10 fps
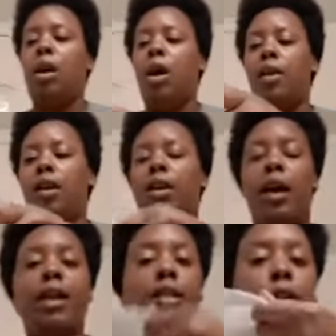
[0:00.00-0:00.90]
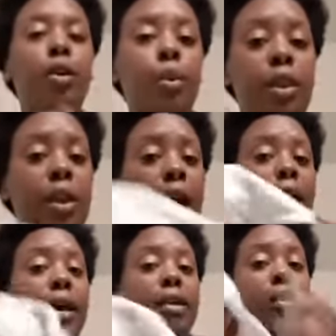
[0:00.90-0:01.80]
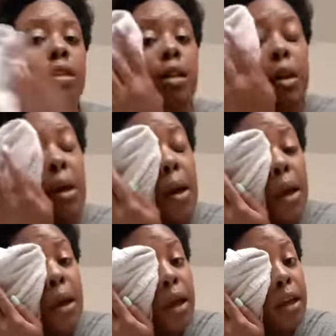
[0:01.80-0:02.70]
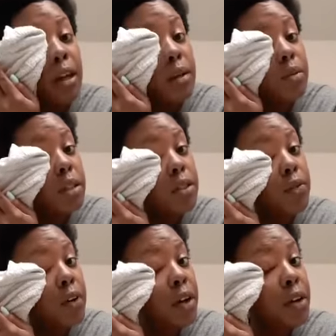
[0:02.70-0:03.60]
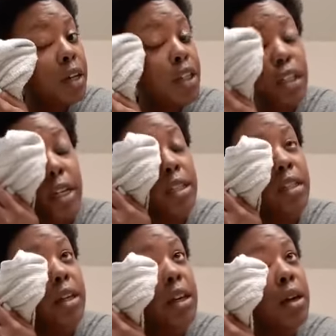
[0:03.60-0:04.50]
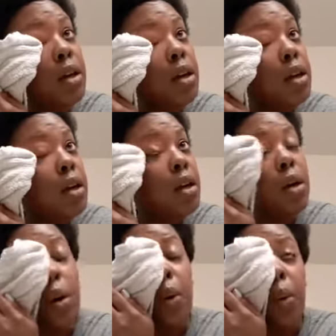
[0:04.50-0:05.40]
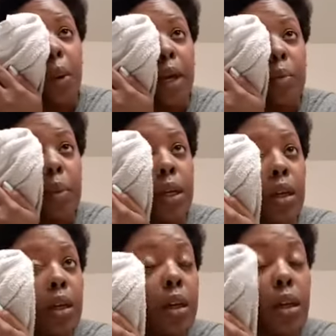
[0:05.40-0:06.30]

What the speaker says: And then I start with the eyes, and I'm just very gently wiping